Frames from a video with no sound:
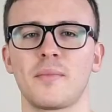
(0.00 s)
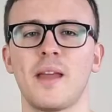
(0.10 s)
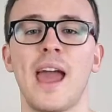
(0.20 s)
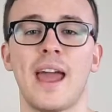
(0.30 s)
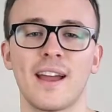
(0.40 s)

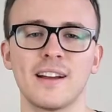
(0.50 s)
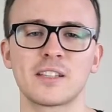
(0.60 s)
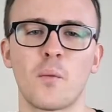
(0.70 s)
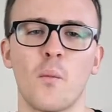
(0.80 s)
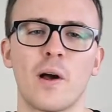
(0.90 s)
Hey guys,
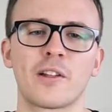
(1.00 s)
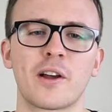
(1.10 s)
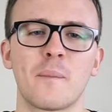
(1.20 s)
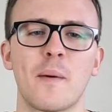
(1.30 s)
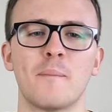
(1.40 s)
and
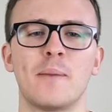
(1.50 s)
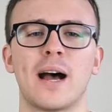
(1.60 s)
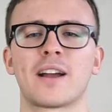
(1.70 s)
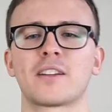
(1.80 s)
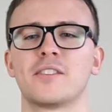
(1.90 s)
welcome
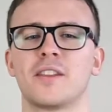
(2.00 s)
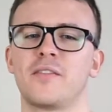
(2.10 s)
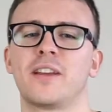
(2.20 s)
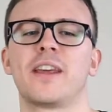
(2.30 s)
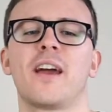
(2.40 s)
back to the
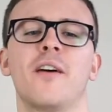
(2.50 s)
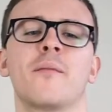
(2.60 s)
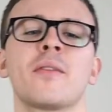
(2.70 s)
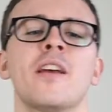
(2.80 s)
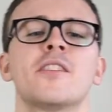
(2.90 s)
video.
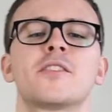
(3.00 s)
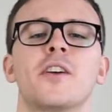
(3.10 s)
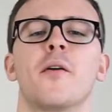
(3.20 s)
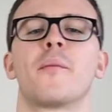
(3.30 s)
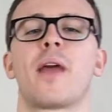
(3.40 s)

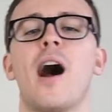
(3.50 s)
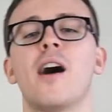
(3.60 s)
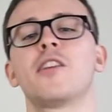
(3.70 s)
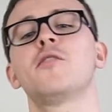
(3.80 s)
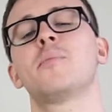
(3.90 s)
So,
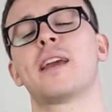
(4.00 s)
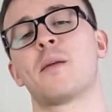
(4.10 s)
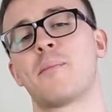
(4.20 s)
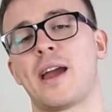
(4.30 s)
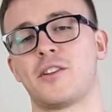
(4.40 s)
are you being
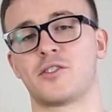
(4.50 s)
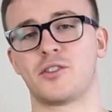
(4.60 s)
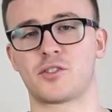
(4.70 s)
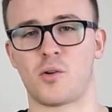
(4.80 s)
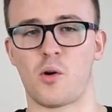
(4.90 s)

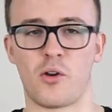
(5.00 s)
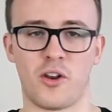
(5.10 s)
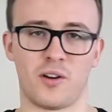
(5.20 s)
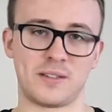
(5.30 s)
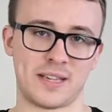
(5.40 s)
impatient or
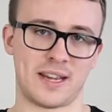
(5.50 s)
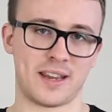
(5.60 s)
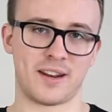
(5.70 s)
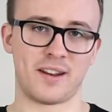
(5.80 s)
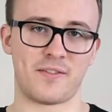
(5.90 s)
not taking
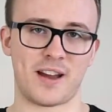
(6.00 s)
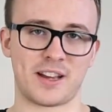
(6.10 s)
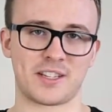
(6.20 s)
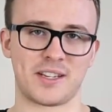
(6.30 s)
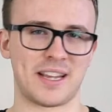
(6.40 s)
enough
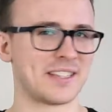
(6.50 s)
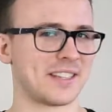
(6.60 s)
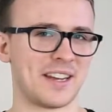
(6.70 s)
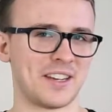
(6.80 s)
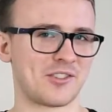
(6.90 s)
action? It's
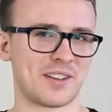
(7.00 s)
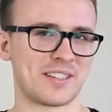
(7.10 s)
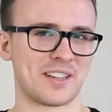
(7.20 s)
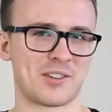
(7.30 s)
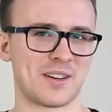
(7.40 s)
an
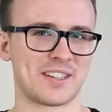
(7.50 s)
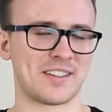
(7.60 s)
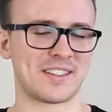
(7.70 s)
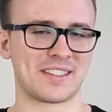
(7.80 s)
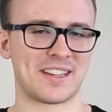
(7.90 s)
interesting question,
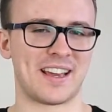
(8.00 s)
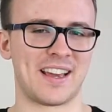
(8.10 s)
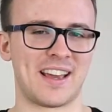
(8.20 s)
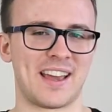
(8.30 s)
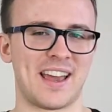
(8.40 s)
isn't it?
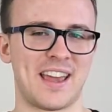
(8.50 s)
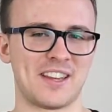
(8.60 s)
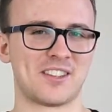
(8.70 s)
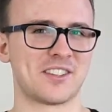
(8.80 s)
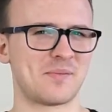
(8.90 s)
It
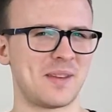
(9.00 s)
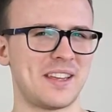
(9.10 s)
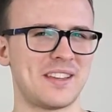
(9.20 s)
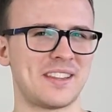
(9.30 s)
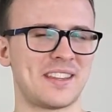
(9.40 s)
does
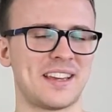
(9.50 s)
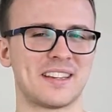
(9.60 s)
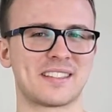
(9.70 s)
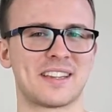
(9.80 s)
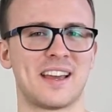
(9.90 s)
make you think,
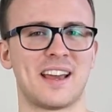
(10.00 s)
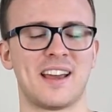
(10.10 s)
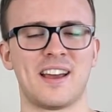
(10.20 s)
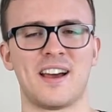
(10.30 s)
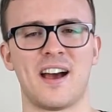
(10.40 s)
doesn't it?
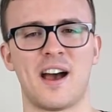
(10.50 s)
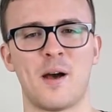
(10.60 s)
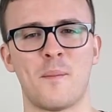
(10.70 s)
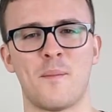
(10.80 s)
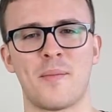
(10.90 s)

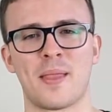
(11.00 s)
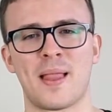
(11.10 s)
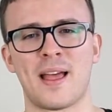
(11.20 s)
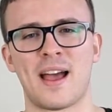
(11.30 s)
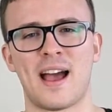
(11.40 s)

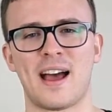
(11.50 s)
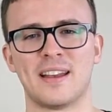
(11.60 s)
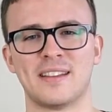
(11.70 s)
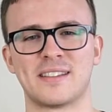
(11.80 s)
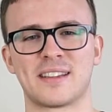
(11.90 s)

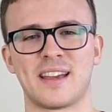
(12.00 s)
And